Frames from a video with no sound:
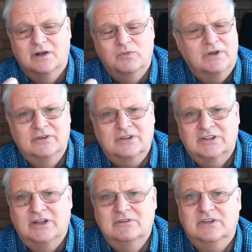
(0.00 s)
We are not
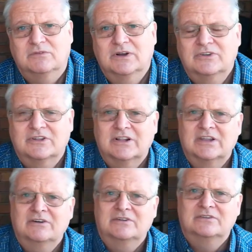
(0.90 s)
lonely. We are not
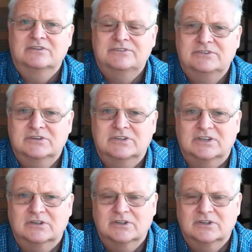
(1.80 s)
alone on this journey.